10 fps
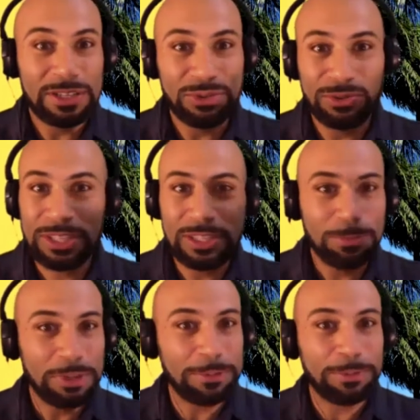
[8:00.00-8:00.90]
you teach
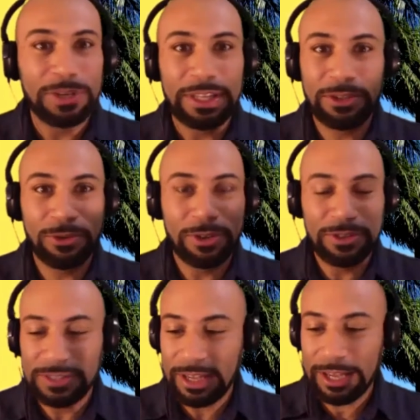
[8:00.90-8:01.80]
people and you
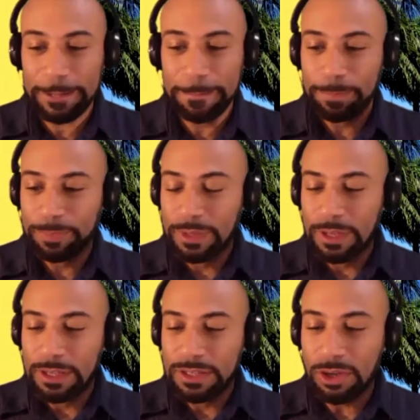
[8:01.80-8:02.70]
understand.
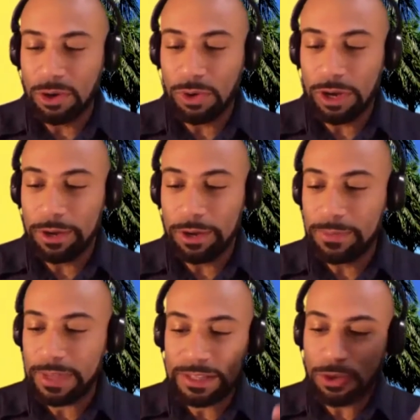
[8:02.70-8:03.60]
So
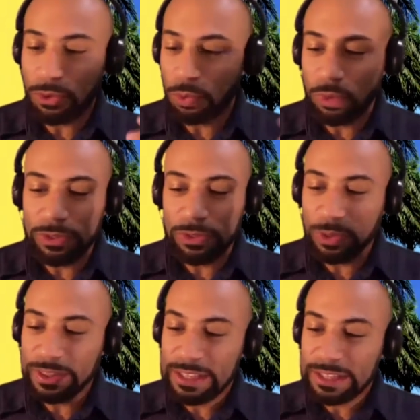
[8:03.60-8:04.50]
and so
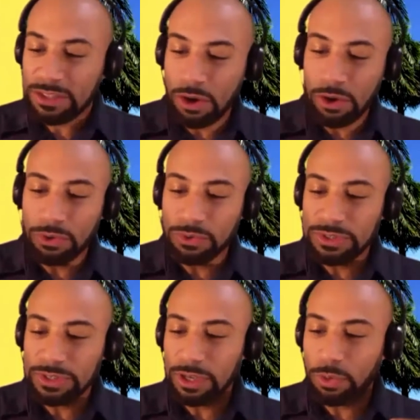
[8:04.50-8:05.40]
with these
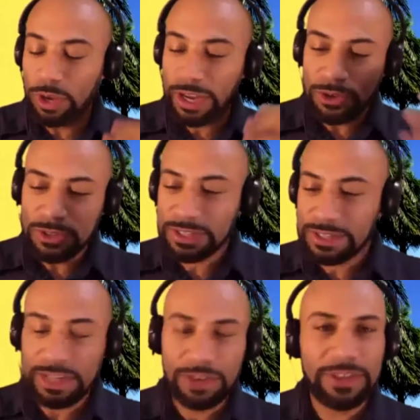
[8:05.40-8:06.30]
tones, what else is
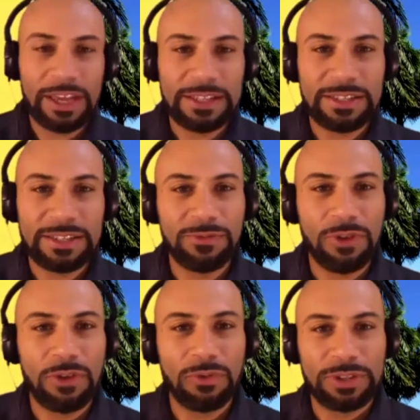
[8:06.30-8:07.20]
there that's
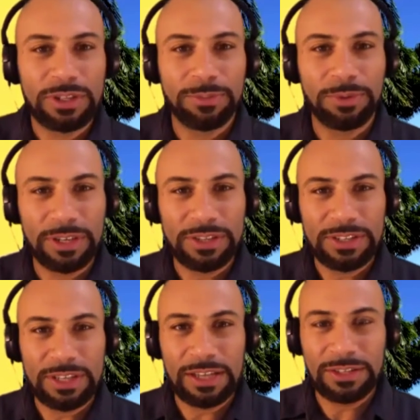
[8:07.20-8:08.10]
involved with the
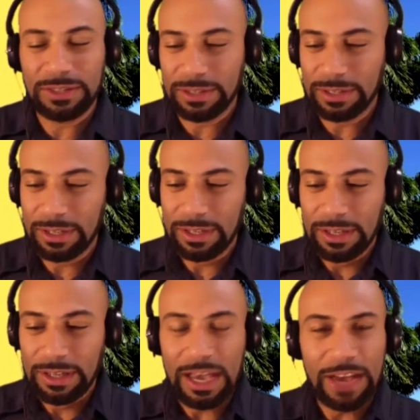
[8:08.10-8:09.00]
pronunciation
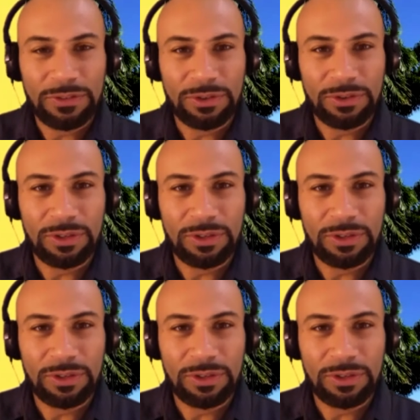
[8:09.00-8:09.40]
after?